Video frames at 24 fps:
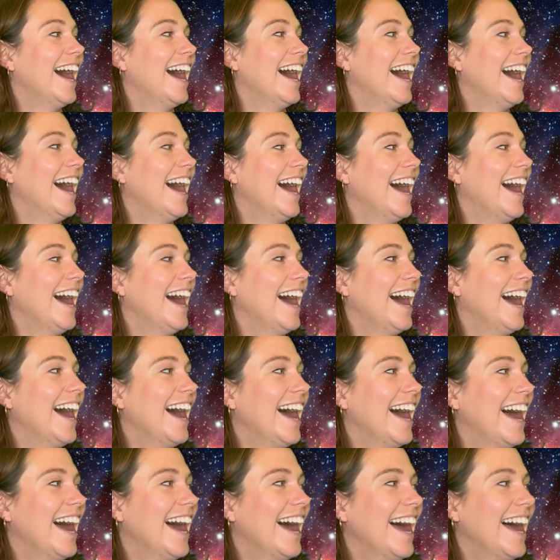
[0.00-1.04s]

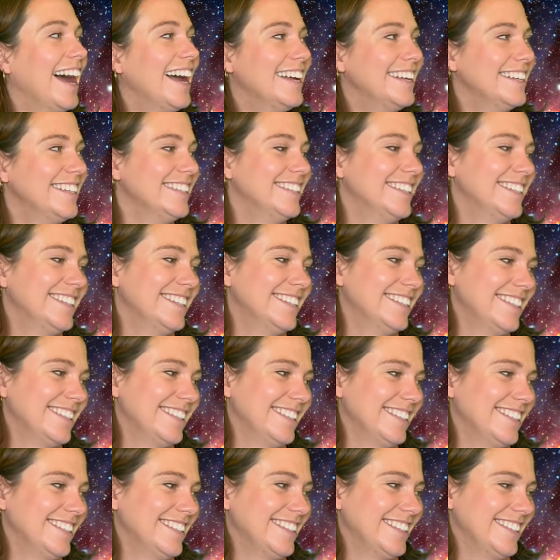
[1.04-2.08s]

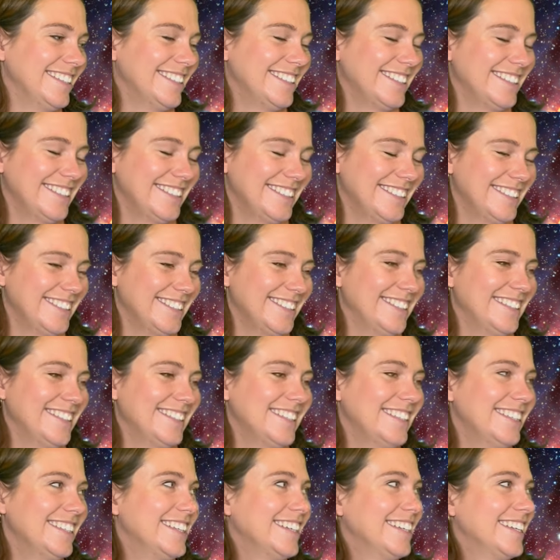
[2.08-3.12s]

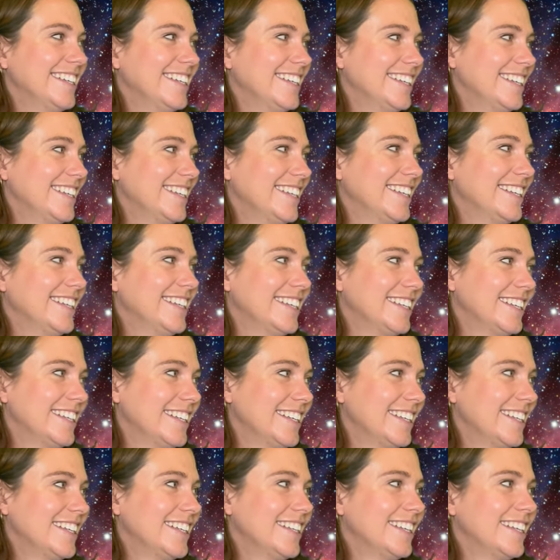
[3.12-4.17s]

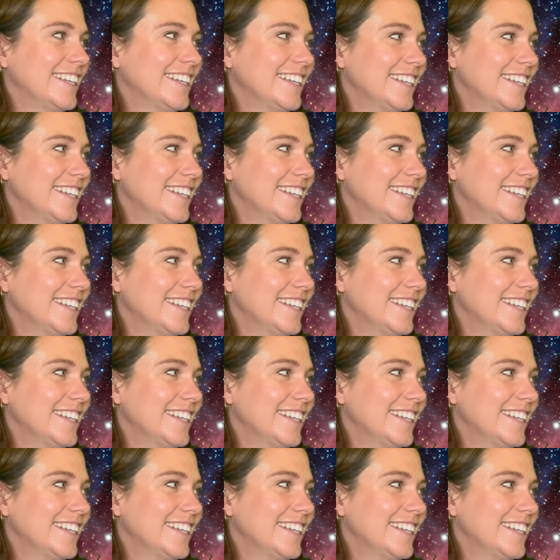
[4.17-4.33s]
[no speech]